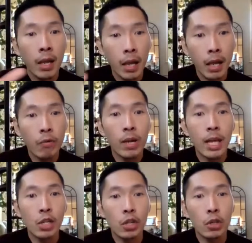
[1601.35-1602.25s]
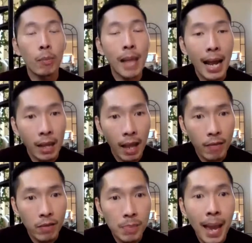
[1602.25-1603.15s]
in relation to Black
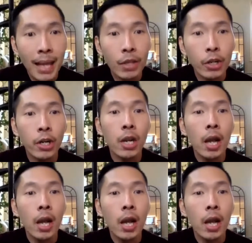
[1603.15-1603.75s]
Lives Matter.